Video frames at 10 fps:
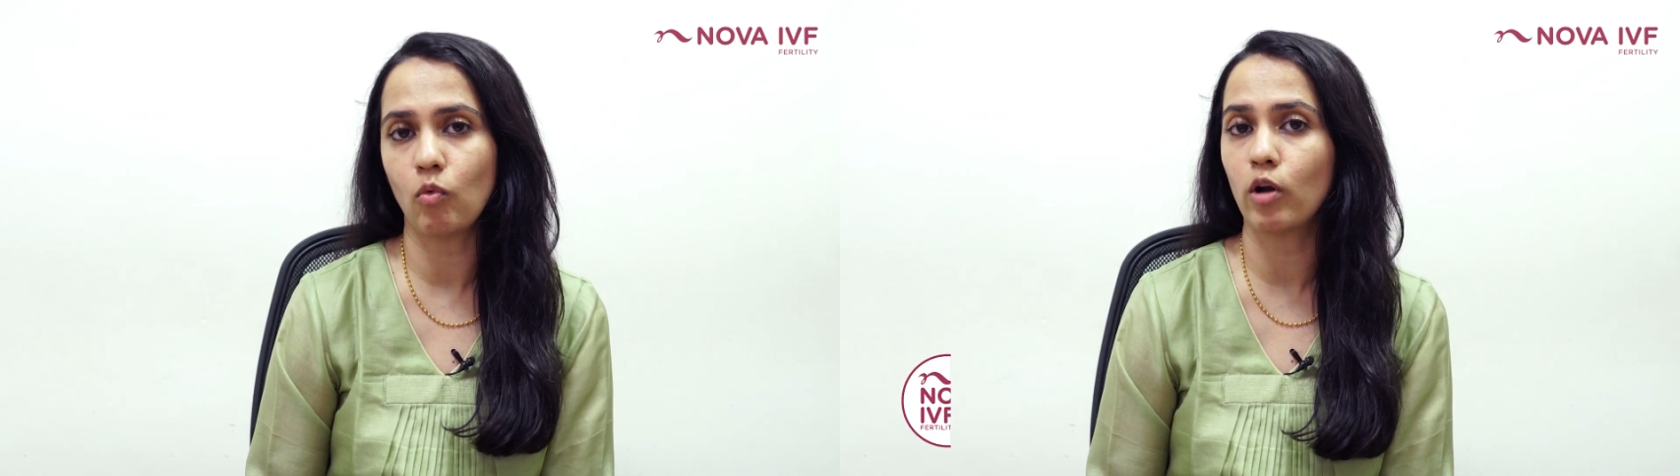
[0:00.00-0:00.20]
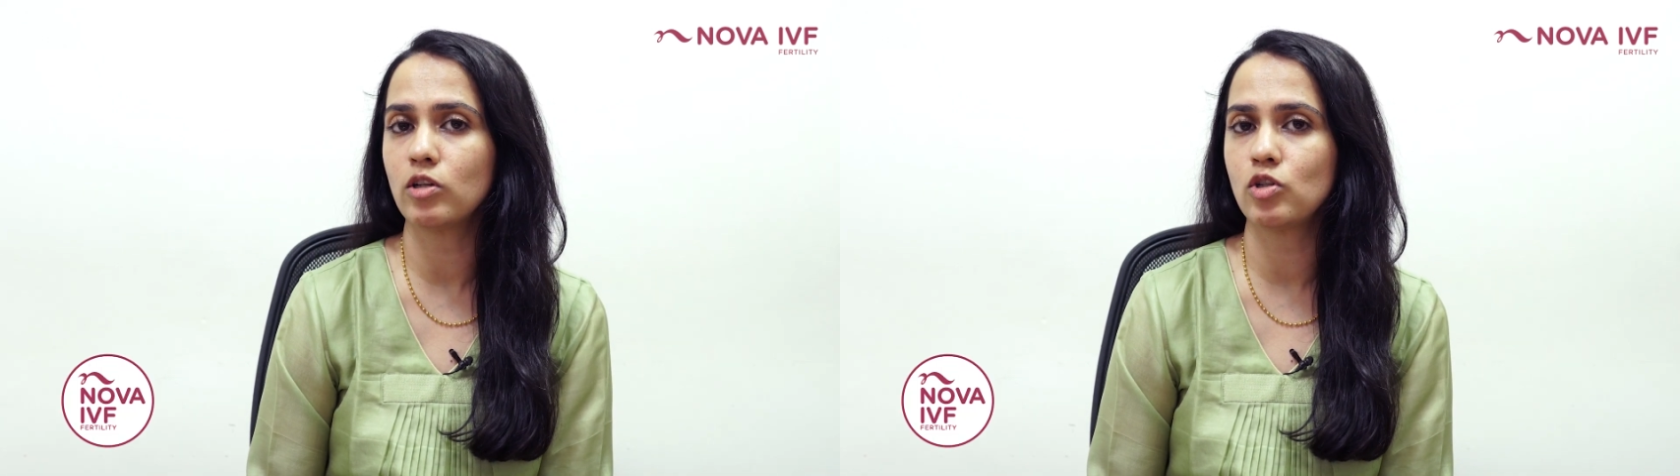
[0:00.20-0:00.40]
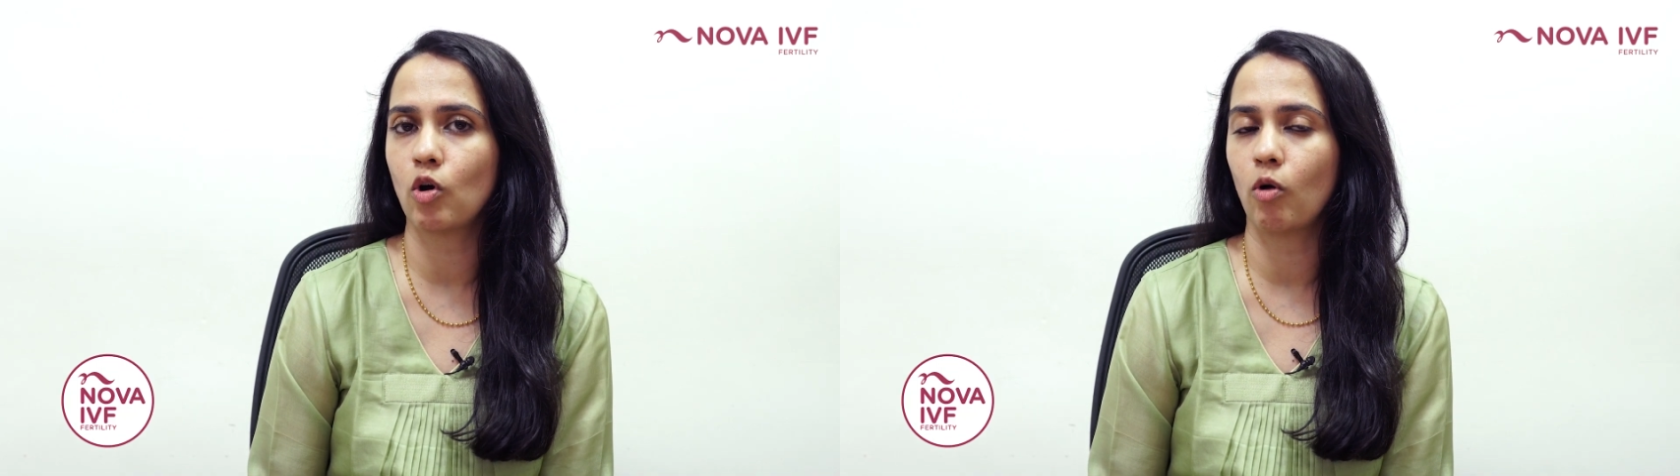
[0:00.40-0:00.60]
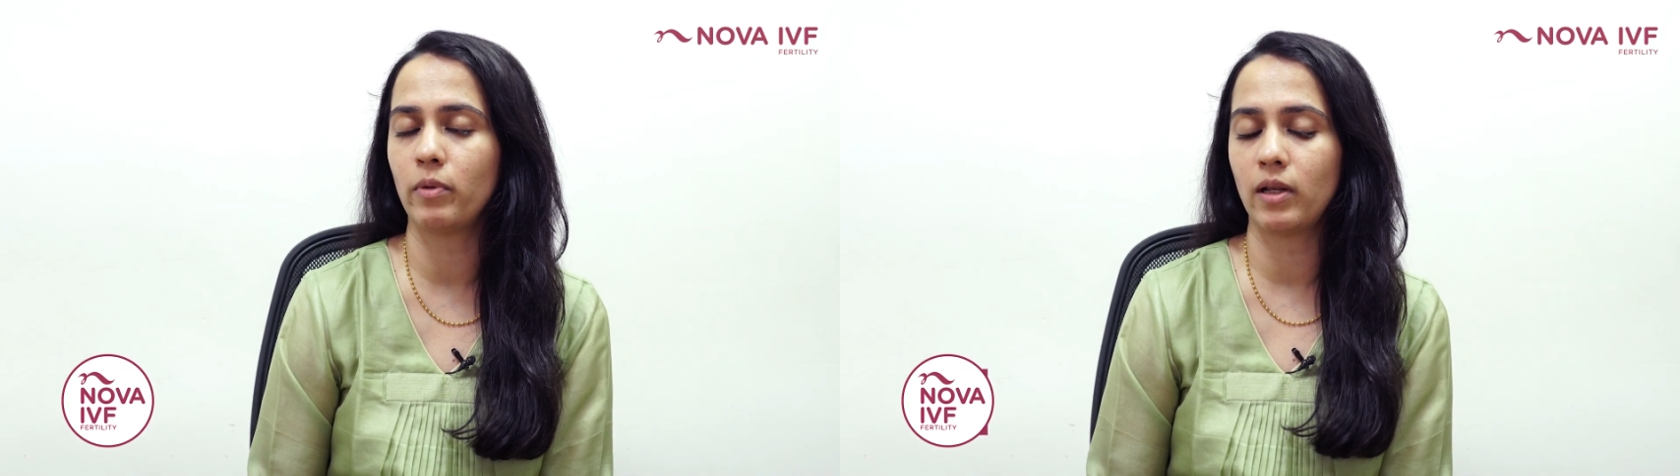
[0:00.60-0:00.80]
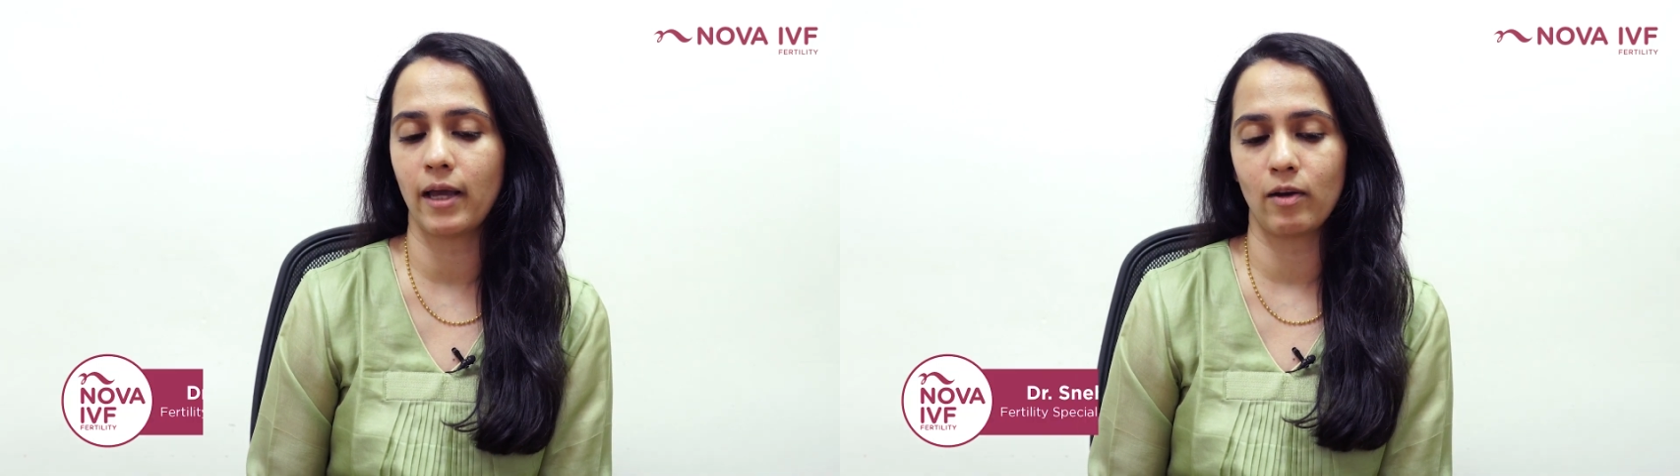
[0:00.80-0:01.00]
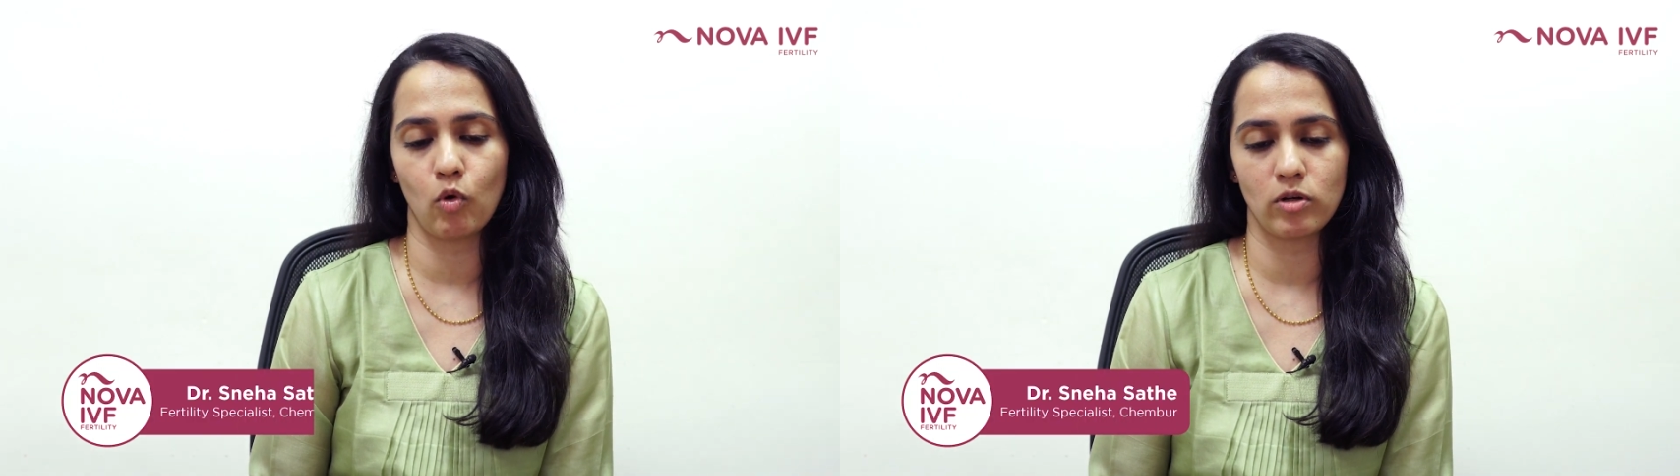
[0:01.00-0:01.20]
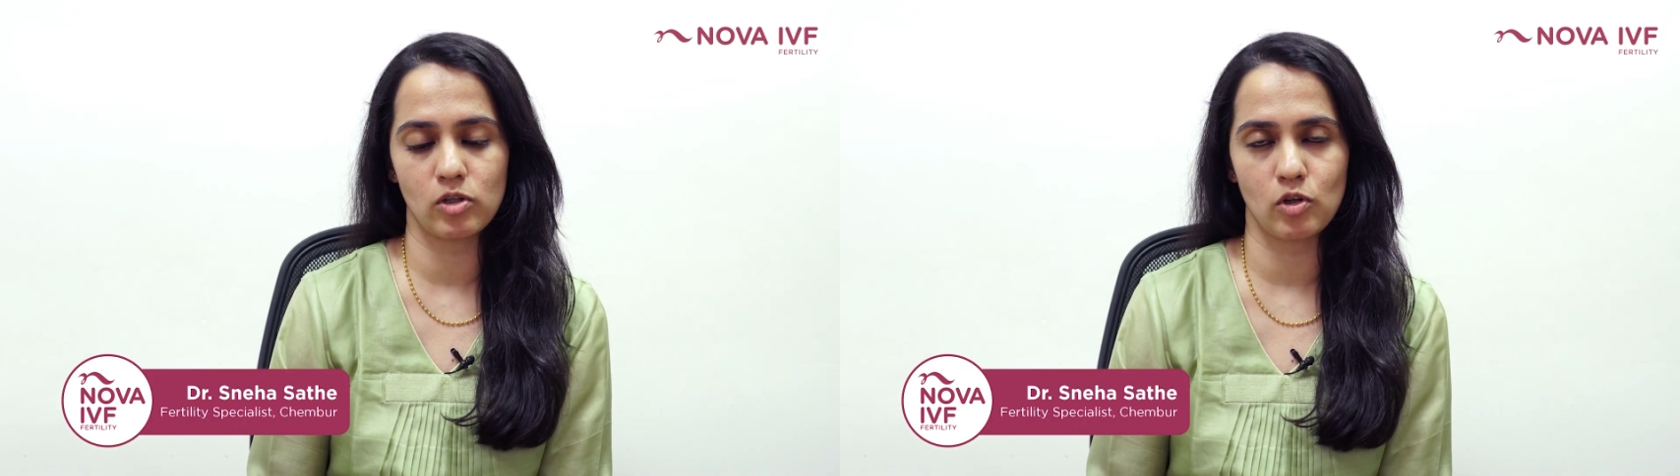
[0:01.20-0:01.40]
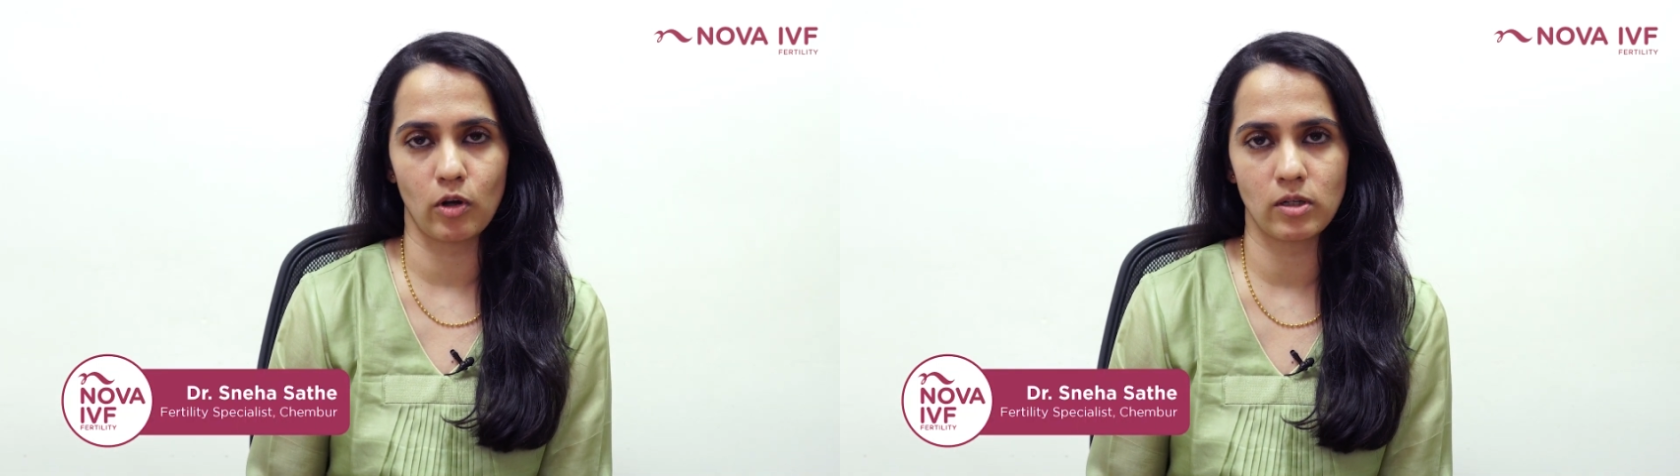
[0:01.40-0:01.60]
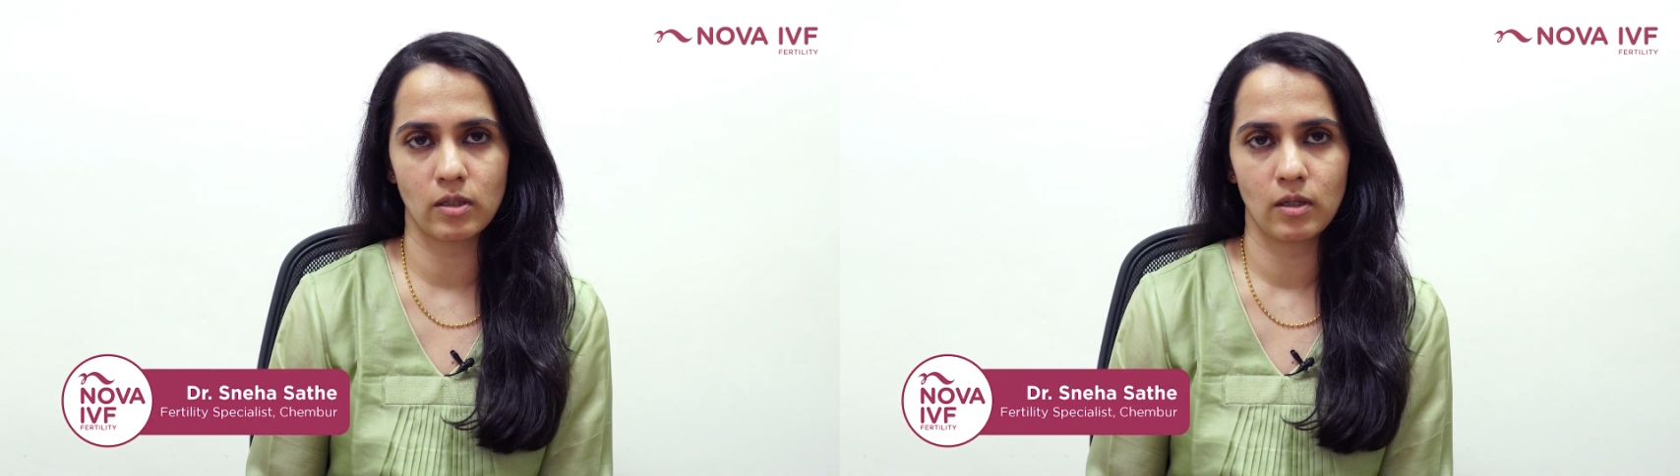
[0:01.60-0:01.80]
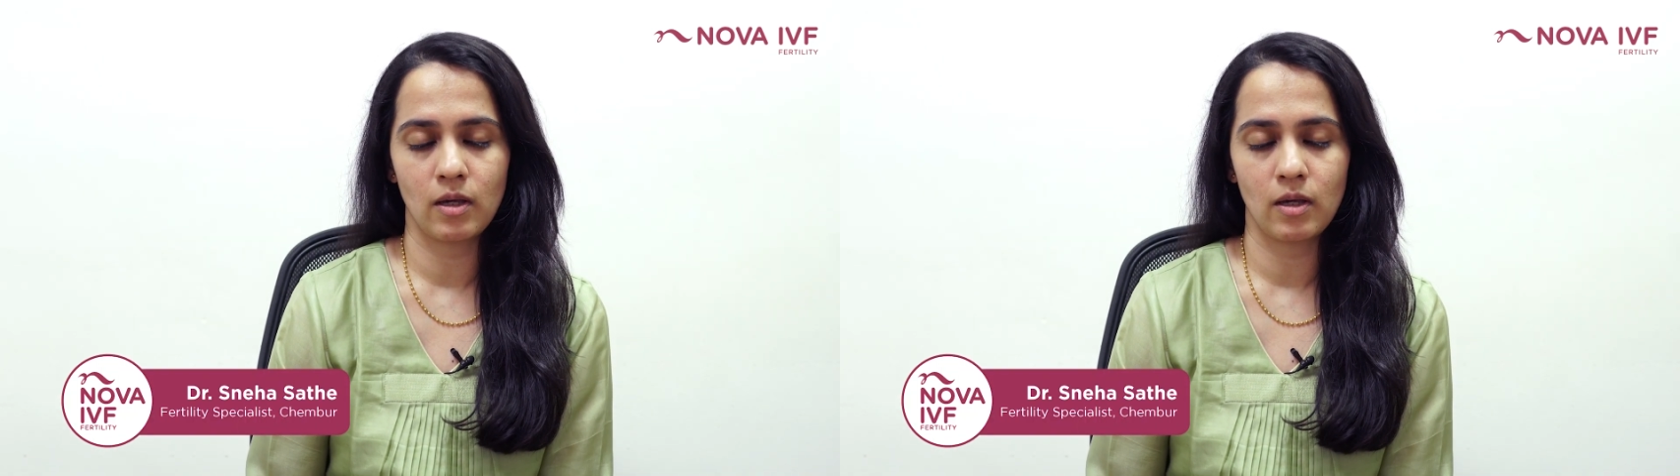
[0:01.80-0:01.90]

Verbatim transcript: what is normal and what is not.